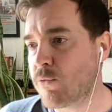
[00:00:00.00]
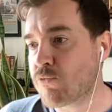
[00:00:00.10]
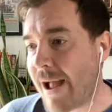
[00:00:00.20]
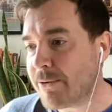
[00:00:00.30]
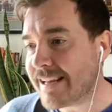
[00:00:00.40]

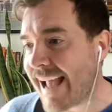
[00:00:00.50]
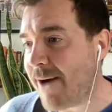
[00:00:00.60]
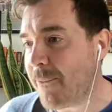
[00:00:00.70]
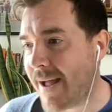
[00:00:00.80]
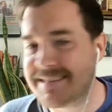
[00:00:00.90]
Rounding
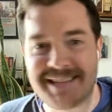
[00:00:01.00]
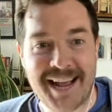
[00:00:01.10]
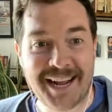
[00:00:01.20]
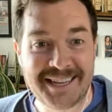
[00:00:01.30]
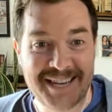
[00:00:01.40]
out
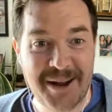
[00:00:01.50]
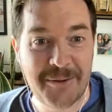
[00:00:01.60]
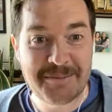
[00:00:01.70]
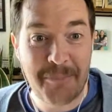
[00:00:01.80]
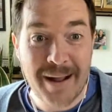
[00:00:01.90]
Wednesday, because I
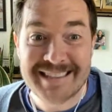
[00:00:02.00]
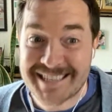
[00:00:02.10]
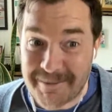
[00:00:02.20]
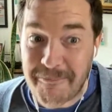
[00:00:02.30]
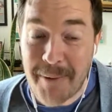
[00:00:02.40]
know
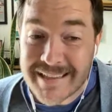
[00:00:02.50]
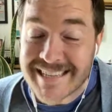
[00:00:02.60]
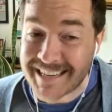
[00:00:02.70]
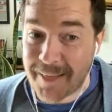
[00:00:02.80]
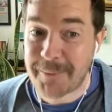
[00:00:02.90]

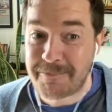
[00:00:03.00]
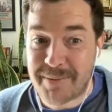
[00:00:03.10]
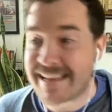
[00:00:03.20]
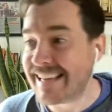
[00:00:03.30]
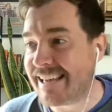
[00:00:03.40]
Wednesday's another
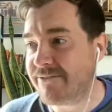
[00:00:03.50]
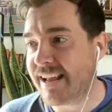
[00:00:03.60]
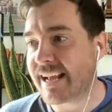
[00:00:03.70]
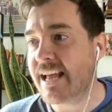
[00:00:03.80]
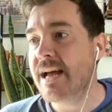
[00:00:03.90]
big
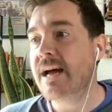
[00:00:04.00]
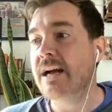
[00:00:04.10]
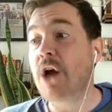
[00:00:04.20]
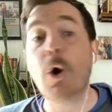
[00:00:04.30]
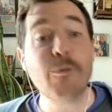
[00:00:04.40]
evening.
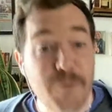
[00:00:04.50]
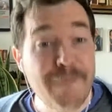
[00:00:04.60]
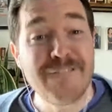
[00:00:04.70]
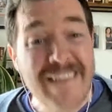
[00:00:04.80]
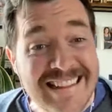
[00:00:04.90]
Code for
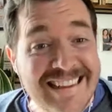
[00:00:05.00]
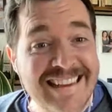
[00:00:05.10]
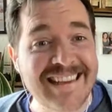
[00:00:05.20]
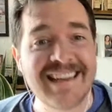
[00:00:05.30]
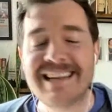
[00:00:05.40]

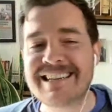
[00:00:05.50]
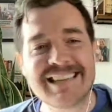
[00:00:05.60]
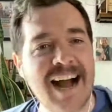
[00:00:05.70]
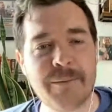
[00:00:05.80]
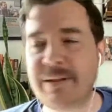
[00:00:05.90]
Philly.
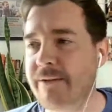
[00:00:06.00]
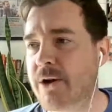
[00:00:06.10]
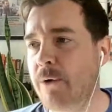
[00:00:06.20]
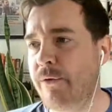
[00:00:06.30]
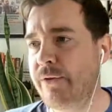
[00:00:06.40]
God, we love
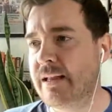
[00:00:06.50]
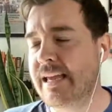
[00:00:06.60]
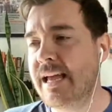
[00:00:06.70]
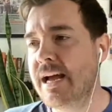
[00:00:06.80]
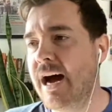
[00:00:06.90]
Code for
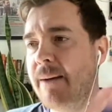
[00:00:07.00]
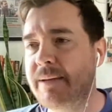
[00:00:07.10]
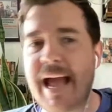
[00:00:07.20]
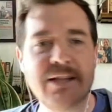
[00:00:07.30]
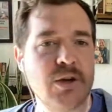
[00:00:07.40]
Philly.
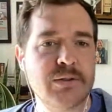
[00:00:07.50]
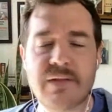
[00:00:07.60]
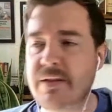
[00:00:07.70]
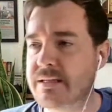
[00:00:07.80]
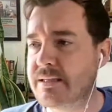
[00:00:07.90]
Kat Jost
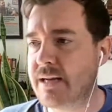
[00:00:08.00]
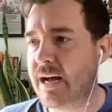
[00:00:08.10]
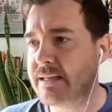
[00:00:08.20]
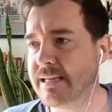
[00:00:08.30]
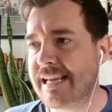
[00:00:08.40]
and this
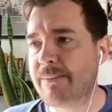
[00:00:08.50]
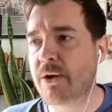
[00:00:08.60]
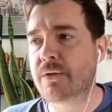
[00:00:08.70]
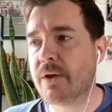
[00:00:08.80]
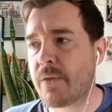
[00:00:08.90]
team,
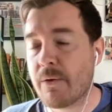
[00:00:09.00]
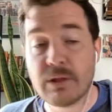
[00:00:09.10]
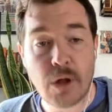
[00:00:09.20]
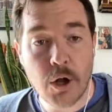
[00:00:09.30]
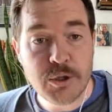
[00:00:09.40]
their
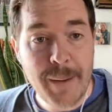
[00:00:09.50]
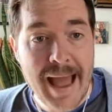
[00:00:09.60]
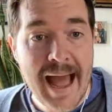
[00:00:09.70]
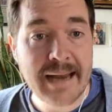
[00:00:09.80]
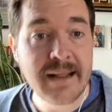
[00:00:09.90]

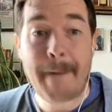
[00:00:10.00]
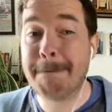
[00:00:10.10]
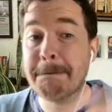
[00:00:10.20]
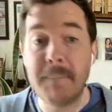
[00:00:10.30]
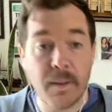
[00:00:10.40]
Launchpad
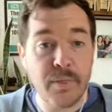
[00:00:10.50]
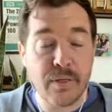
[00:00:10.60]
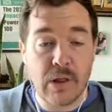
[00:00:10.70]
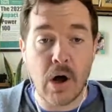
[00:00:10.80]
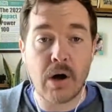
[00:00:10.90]

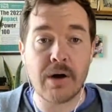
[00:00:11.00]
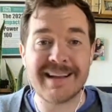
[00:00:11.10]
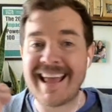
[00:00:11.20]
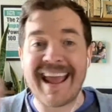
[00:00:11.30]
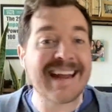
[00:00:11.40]

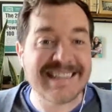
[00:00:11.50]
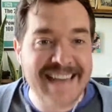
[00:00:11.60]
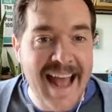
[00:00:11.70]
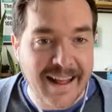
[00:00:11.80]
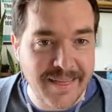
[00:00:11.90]
month-long
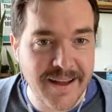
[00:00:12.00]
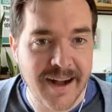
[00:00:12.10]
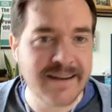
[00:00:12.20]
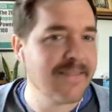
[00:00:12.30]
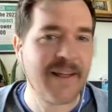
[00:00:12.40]

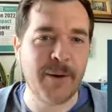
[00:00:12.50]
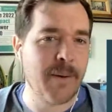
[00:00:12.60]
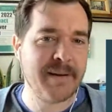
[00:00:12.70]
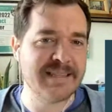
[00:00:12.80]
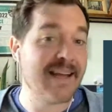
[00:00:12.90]
anti-hackathon. They don't
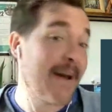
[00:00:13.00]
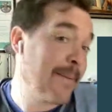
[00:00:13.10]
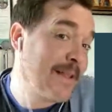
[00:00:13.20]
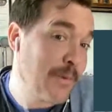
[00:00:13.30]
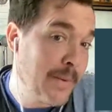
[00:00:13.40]
want me to say that,
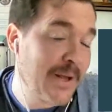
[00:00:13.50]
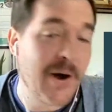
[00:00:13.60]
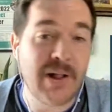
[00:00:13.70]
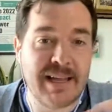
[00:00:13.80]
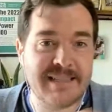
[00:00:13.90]
but that's what we
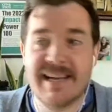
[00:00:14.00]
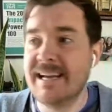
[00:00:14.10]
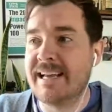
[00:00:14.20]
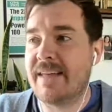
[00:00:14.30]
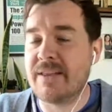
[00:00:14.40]
call it
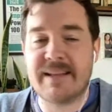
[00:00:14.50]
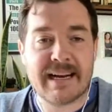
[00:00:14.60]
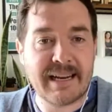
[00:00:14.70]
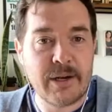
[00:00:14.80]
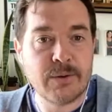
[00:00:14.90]
at the
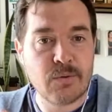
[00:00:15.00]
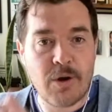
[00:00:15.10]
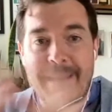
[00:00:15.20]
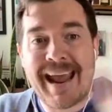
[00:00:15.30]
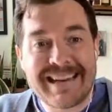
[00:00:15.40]
Technically
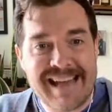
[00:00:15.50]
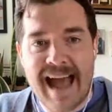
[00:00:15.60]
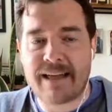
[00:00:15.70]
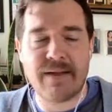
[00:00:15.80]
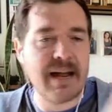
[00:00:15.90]
Newsroom.
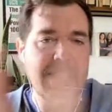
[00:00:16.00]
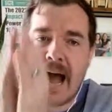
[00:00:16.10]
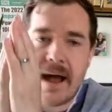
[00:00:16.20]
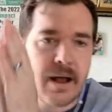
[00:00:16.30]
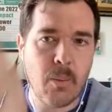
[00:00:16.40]
Anti-hackathon,
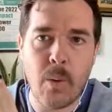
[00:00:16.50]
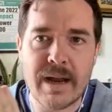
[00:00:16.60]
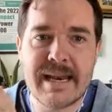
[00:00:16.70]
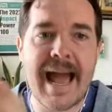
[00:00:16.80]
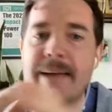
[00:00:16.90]
not a
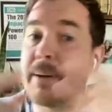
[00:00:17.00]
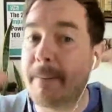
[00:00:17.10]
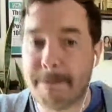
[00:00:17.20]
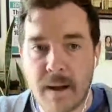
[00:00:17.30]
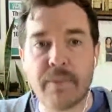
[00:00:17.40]
one day, but a
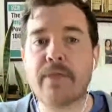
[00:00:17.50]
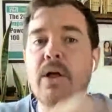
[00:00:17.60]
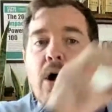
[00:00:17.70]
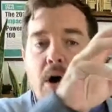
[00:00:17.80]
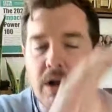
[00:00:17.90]

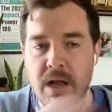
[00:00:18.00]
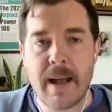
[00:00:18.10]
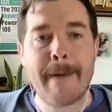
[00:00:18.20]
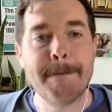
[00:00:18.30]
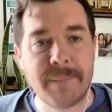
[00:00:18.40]
month-long
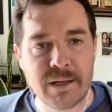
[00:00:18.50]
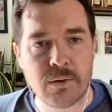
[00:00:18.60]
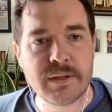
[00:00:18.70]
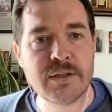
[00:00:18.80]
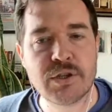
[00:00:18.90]

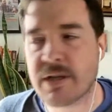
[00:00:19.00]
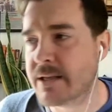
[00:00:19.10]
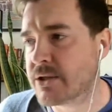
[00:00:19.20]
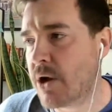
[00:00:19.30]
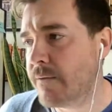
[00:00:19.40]
build
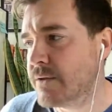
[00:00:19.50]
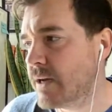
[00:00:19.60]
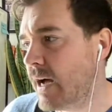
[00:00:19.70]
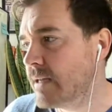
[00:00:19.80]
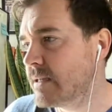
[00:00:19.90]
and solve
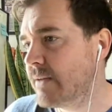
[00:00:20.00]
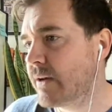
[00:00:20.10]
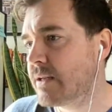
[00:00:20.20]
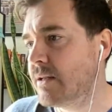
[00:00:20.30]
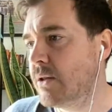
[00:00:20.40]

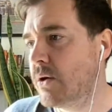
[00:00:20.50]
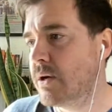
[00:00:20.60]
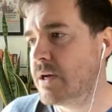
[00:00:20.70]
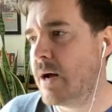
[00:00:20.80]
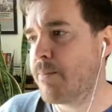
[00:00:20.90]
civic
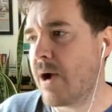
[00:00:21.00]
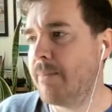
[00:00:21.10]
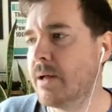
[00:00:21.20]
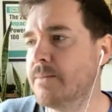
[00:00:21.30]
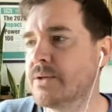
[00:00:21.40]

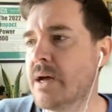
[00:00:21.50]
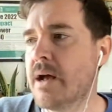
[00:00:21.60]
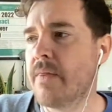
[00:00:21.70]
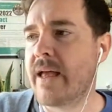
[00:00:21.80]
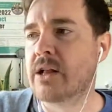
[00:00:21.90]
problems.
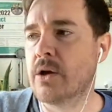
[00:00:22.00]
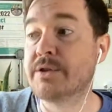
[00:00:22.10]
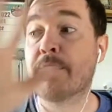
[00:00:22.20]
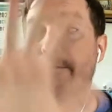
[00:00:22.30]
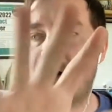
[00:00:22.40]
They
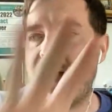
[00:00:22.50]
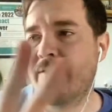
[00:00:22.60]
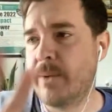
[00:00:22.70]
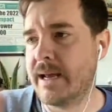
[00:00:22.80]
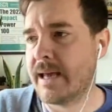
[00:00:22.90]
closed their
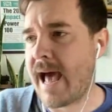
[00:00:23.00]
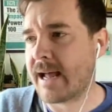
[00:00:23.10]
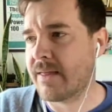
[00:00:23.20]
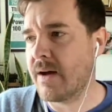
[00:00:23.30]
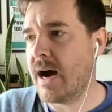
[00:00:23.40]
5-week
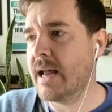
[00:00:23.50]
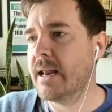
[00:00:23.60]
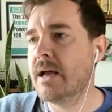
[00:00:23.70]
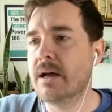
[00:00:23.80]
hackathon